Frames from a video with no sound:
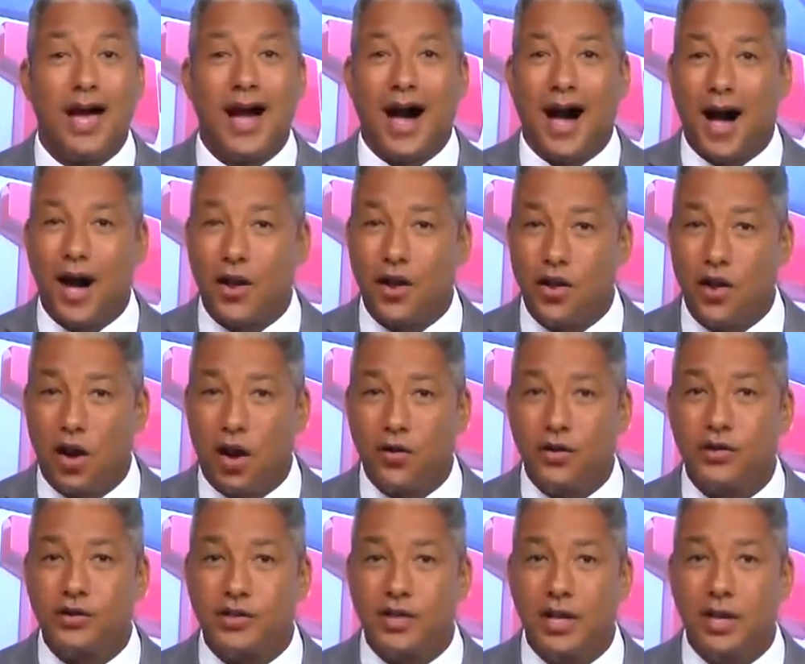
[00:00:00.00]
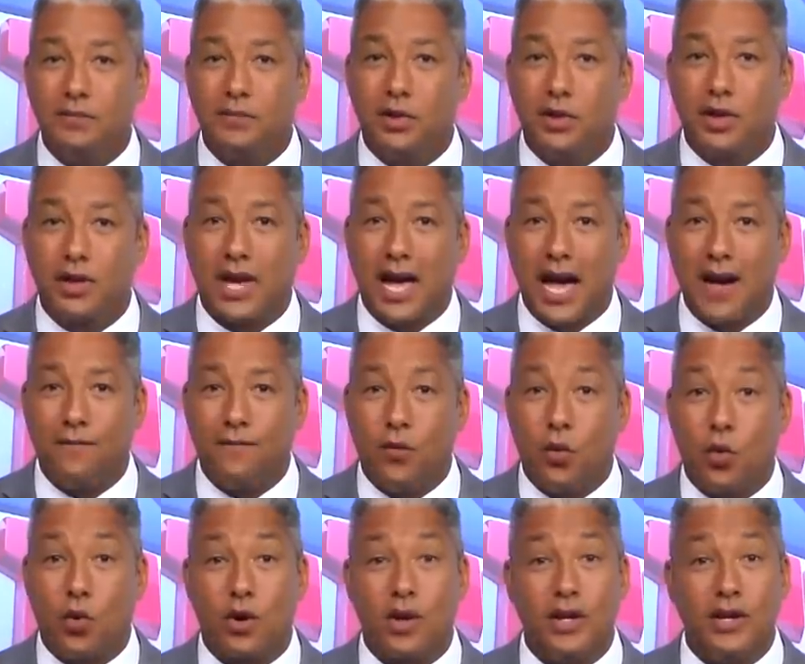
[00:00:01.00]
Another team to look out
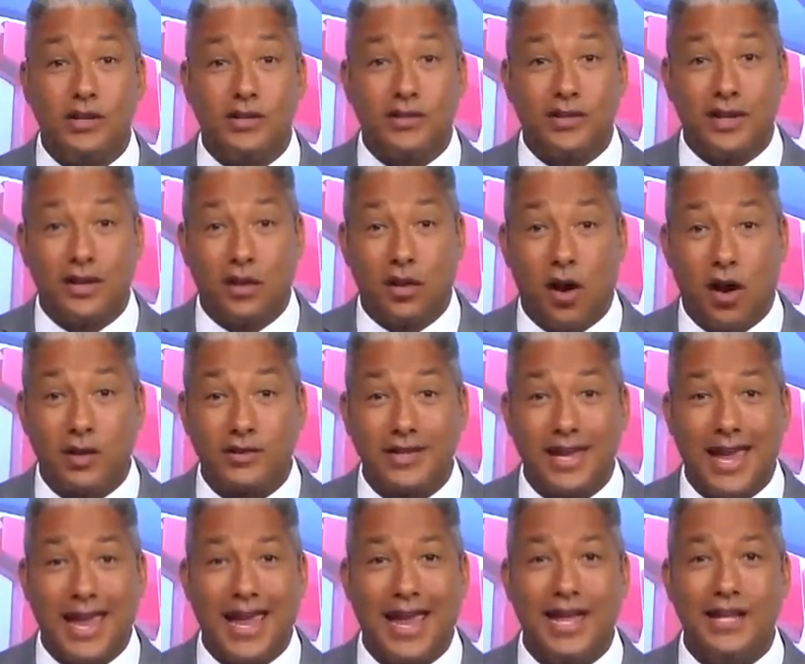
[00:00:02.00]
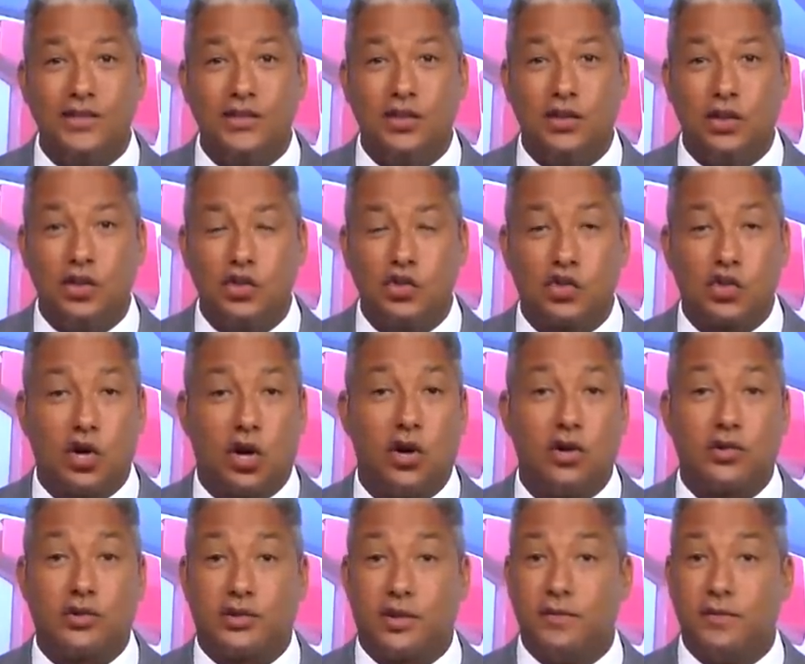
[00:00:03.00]
for is the Los Angeles Chargers.